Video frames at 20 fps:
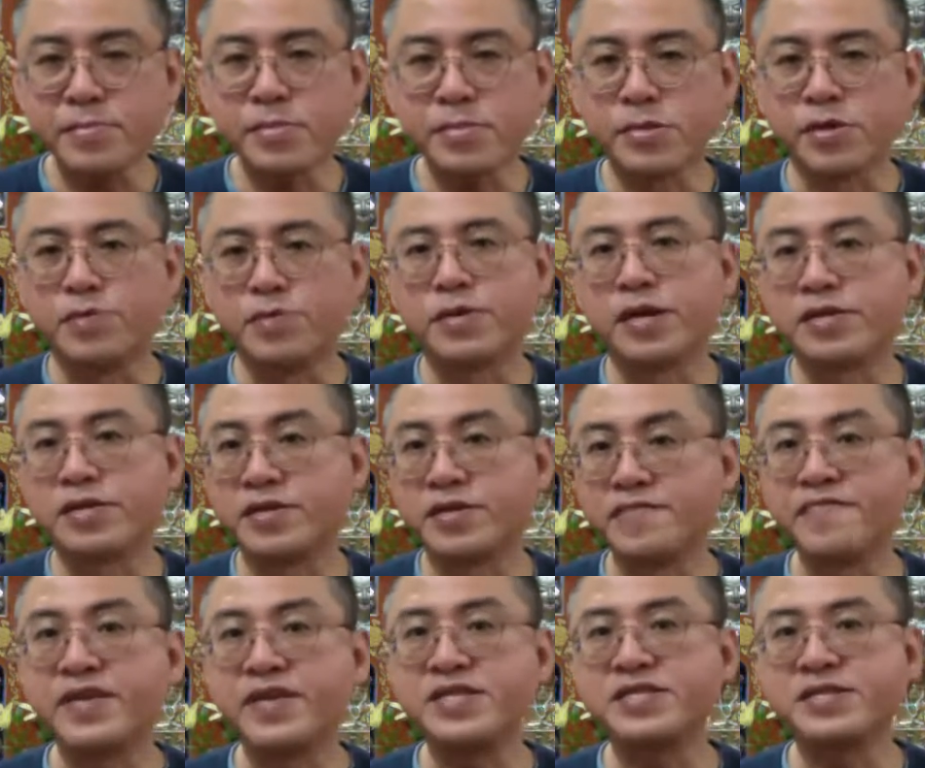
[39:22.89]
and
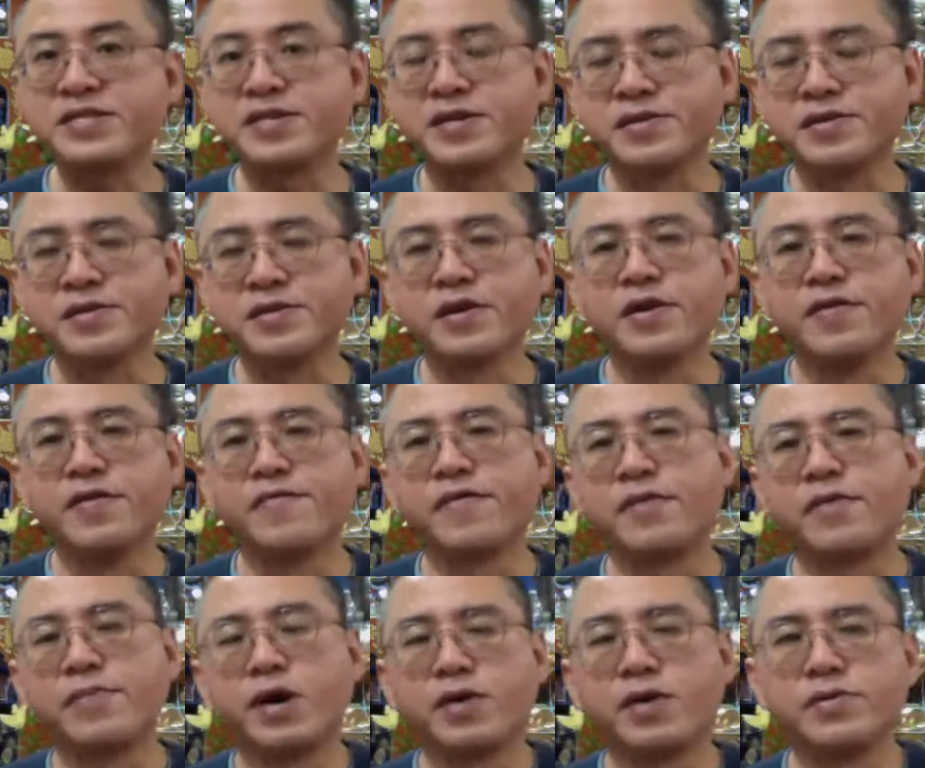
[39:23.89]
investigate
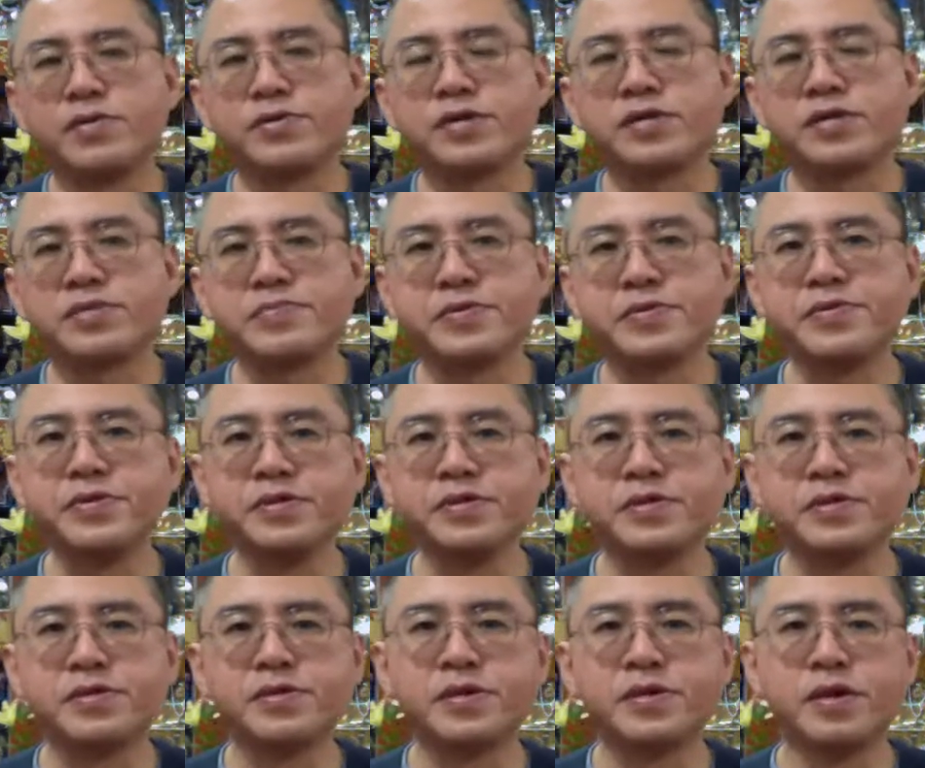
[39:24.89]
from our own
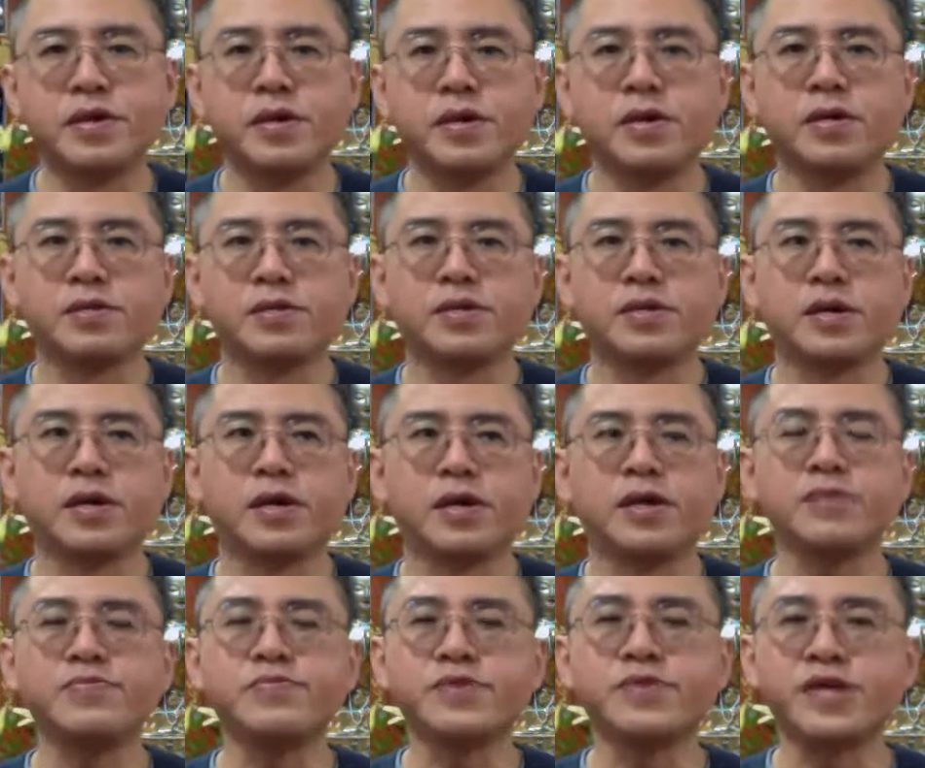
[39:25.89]
experience, that
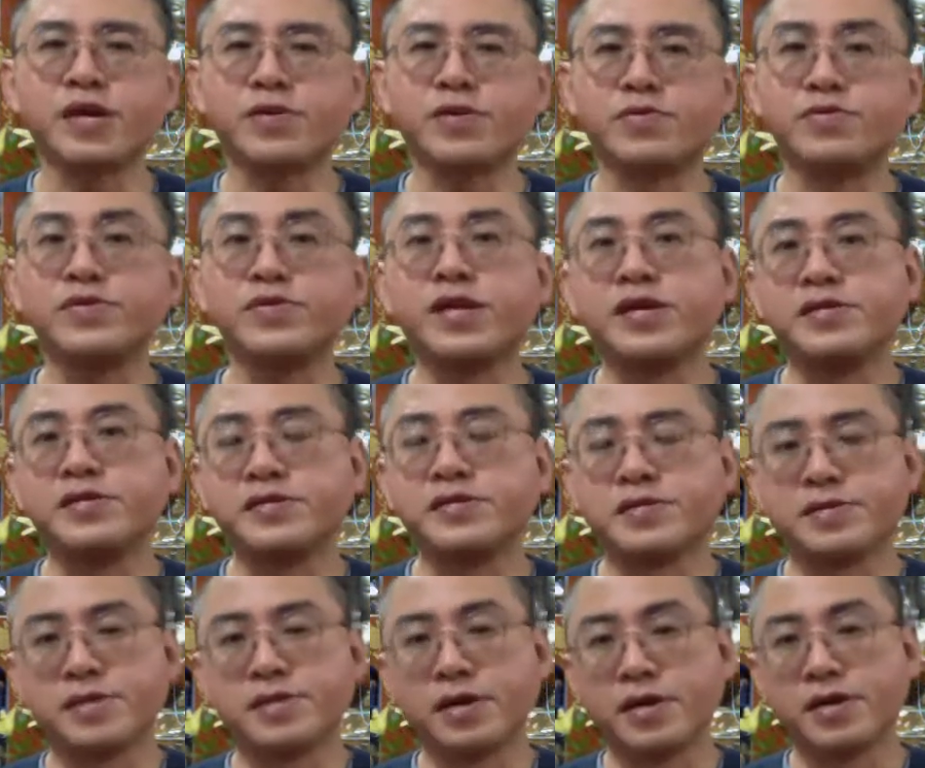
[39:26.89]
as we get good at
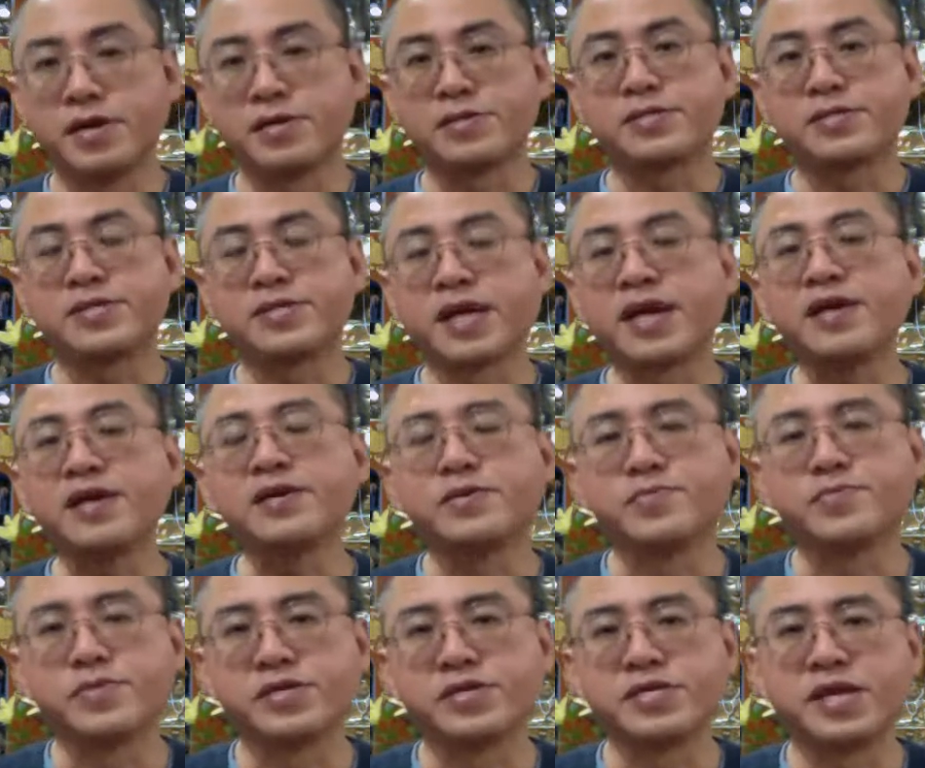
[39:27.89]

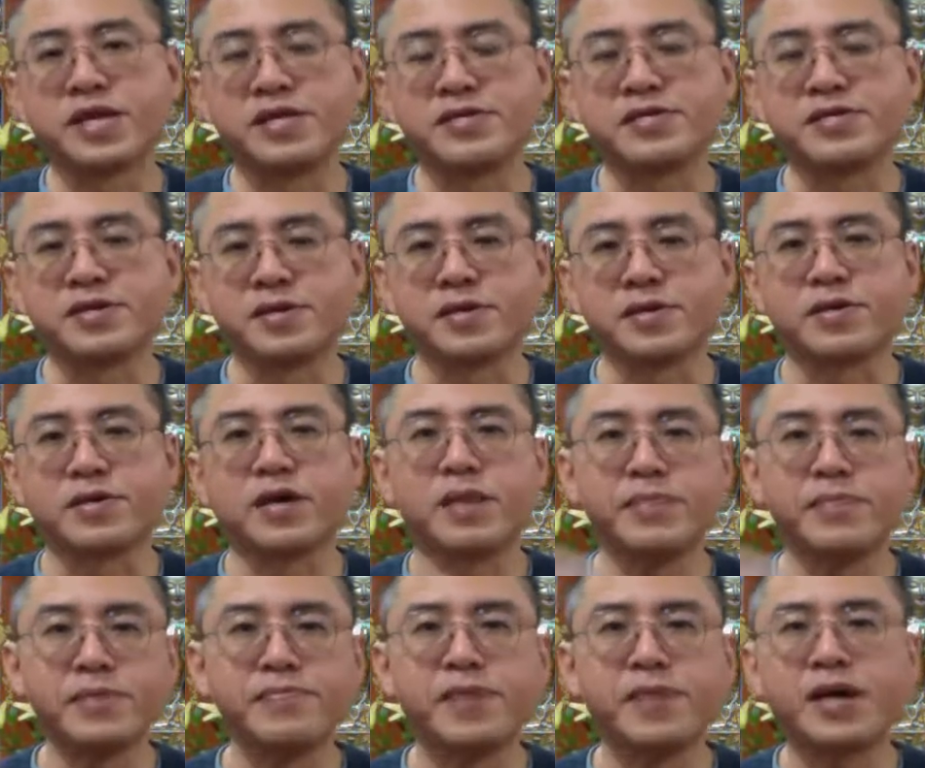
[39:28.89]
staying with sensing,
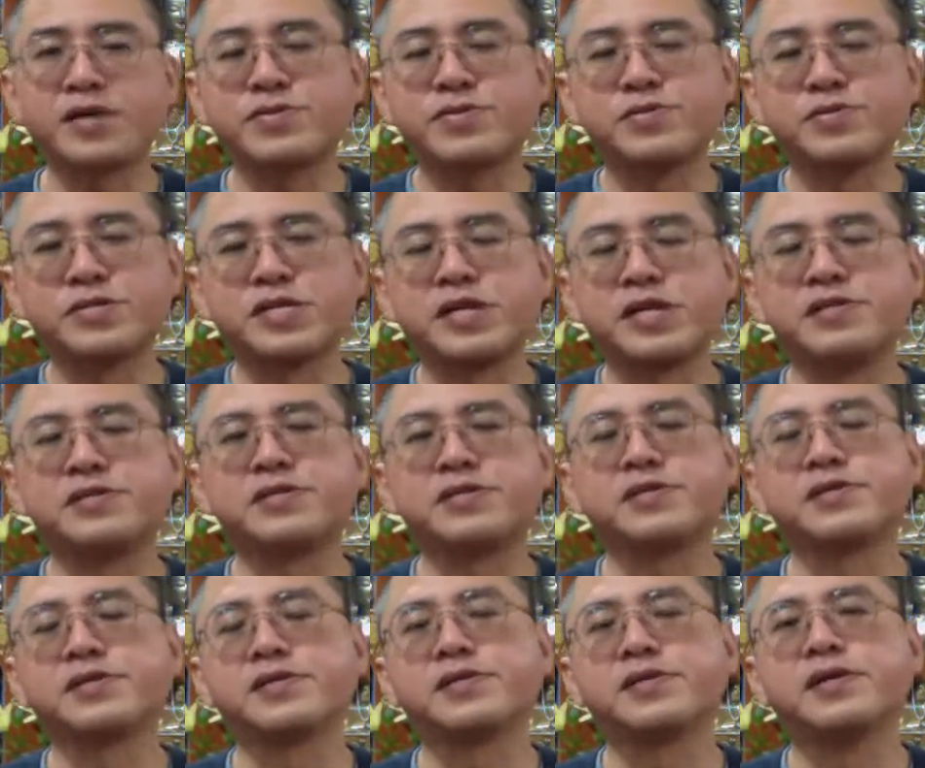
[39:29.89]
coming back to
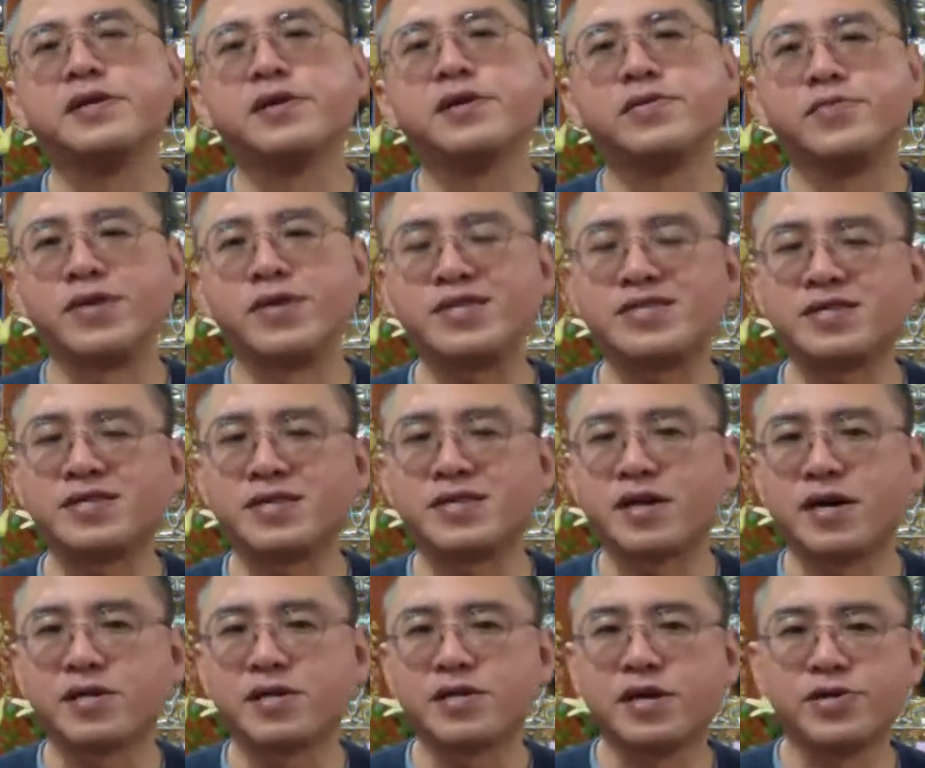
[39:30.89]
sensing, resting
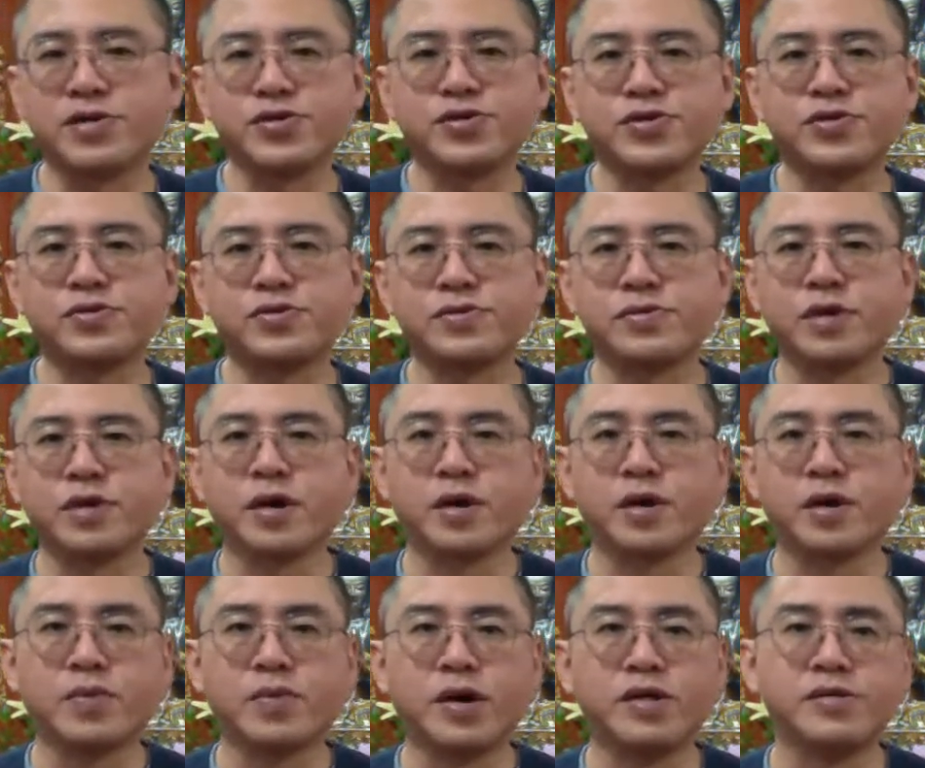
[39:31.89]
our attention, our
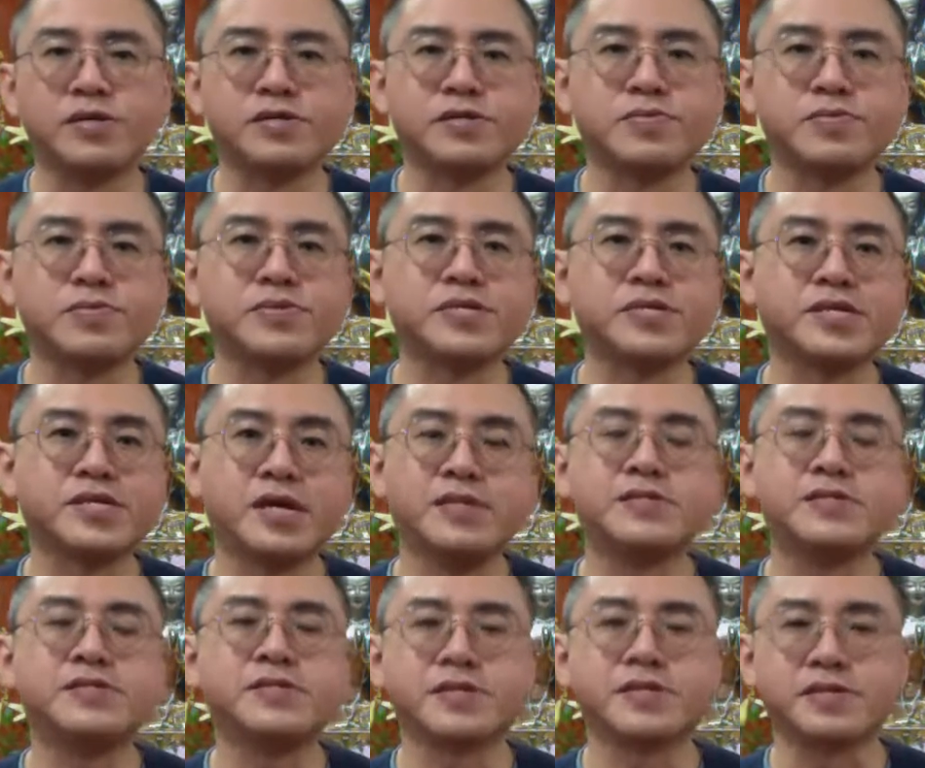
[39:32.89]
awareness with
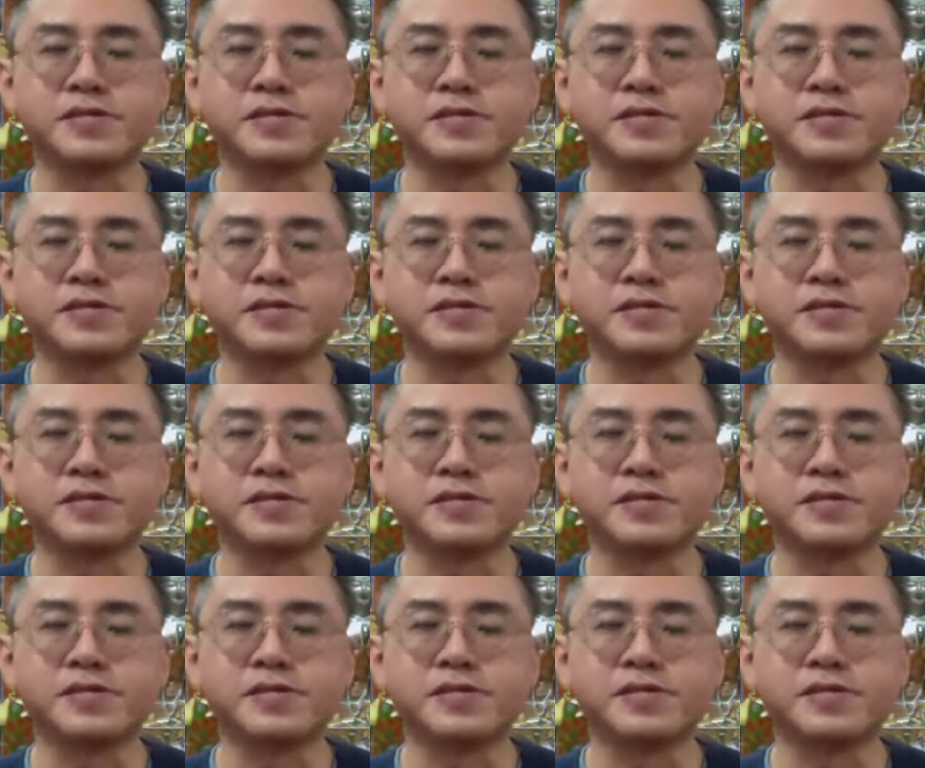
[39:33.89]
sensing,